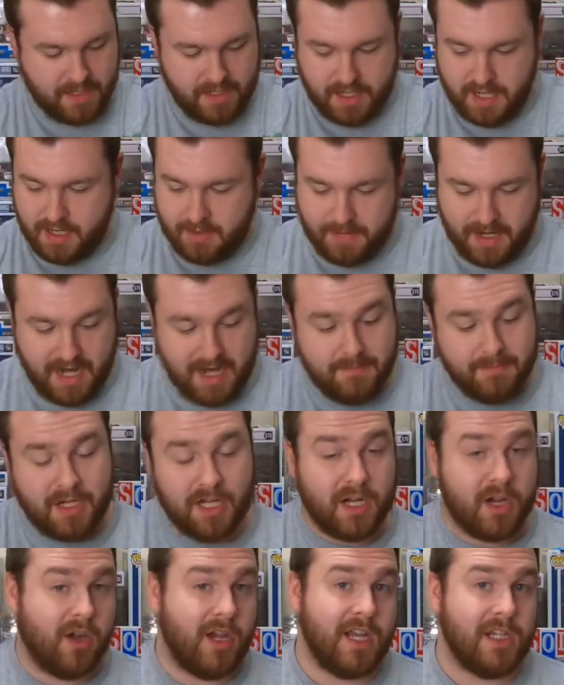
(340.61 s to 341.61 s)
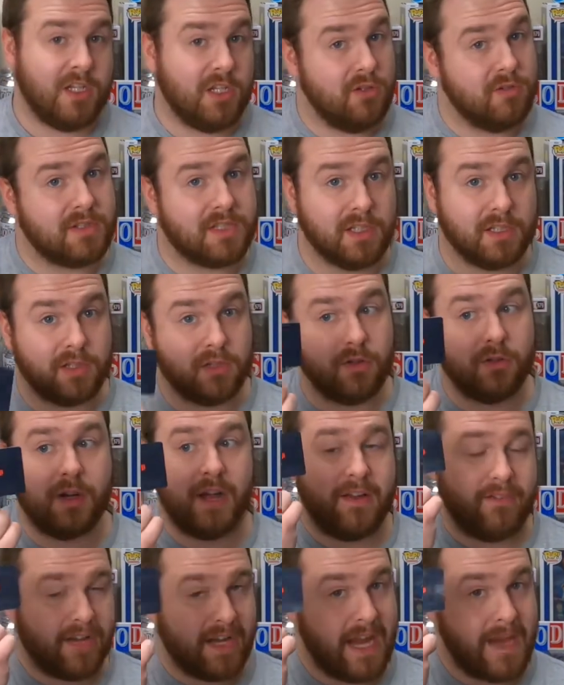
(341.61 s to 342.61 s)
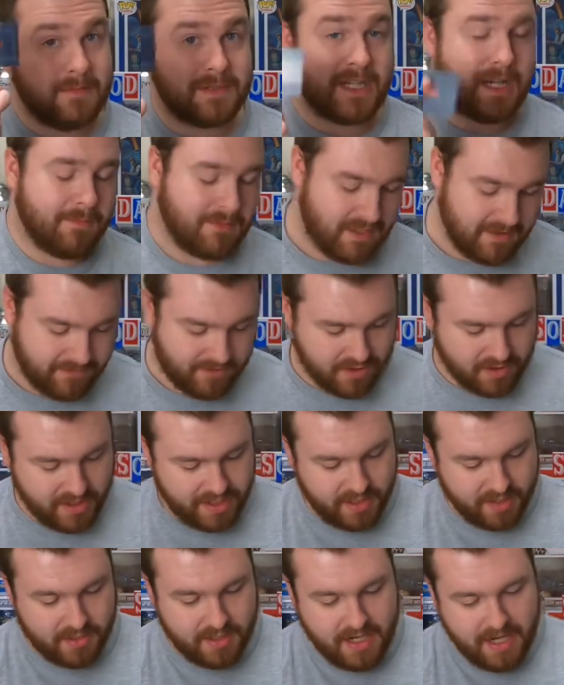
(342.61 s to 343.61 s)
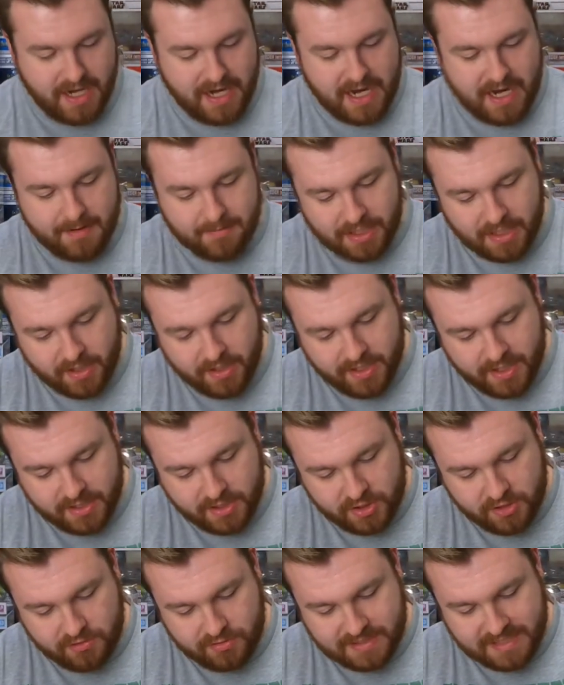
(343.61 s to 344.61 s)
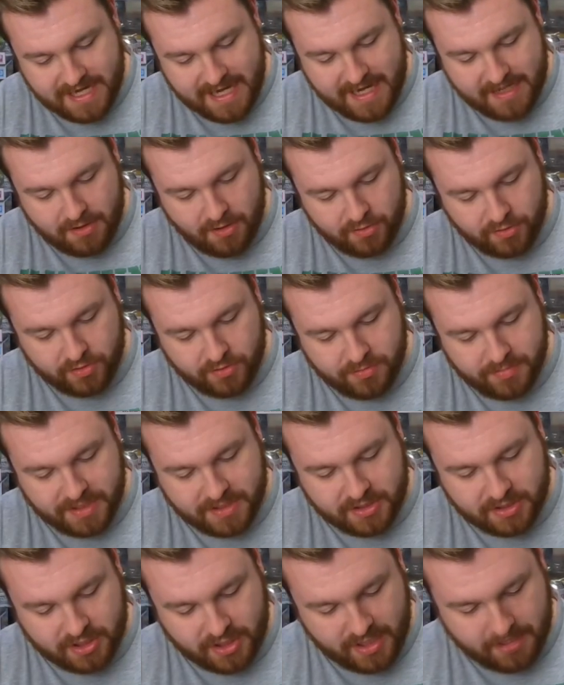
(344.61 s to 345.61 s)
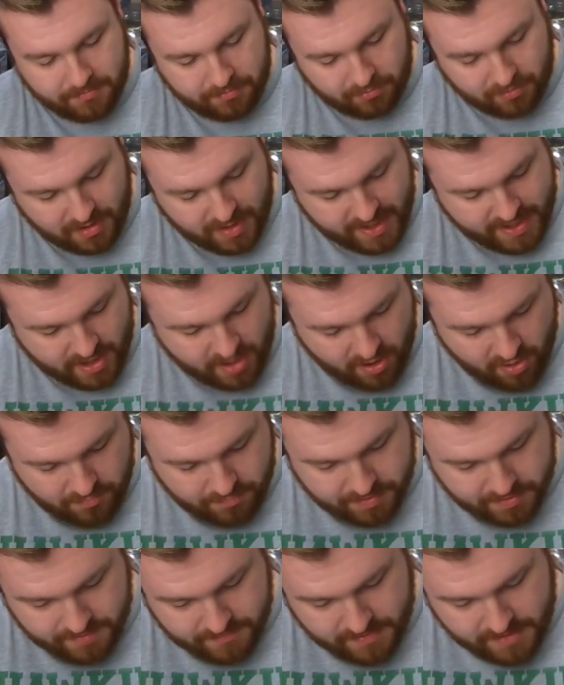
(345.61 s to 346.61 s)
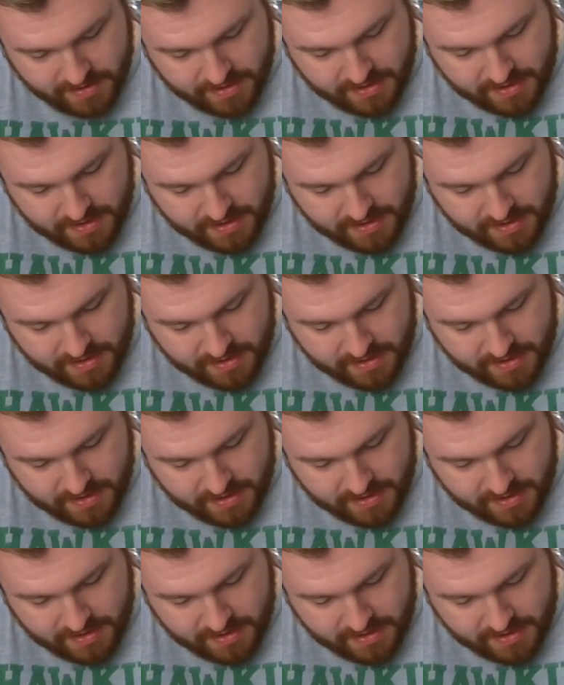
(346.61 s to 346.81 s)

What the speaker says: I am going to go ahead and use the little, I have a GameStop gift card here. I'm going to go ahead and use that a little bit to try to pry it open.